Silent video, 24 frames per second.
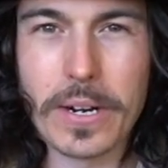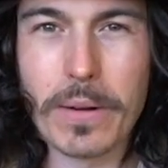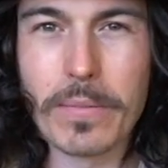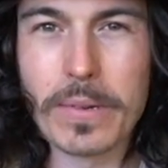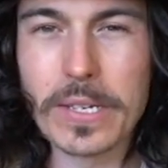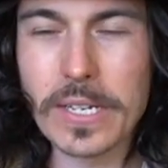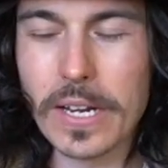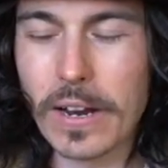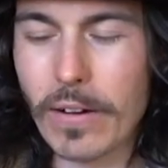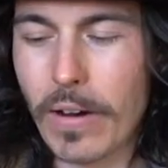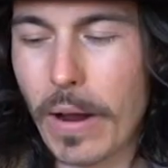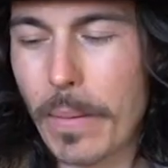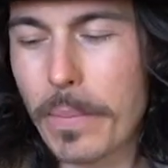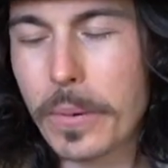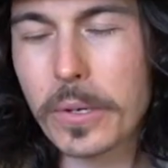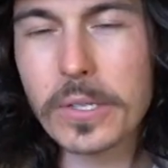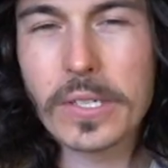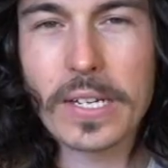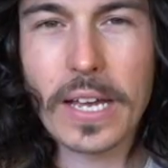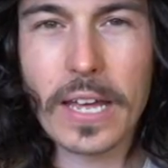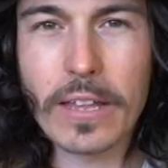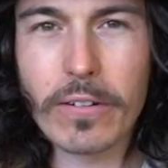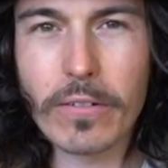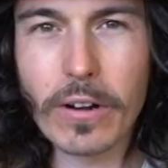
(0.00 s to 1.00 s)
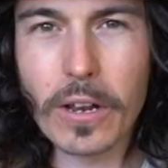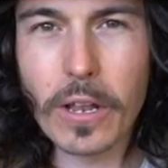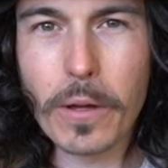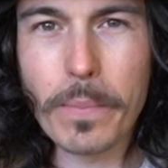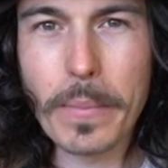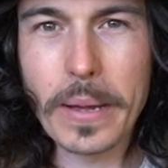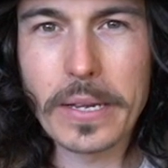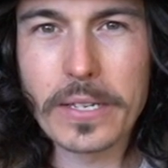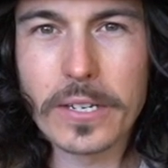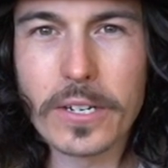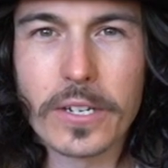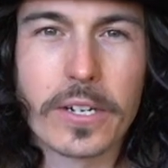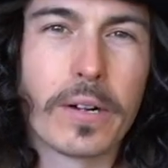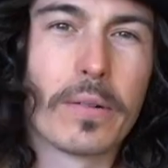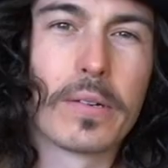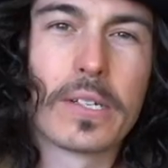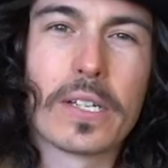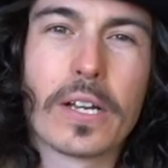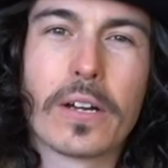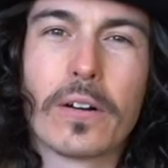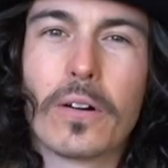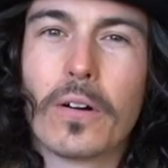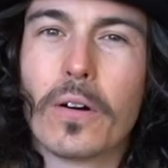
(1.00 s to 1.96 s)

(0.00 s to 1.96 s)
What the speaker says: I was like, I put together a little message. I was like,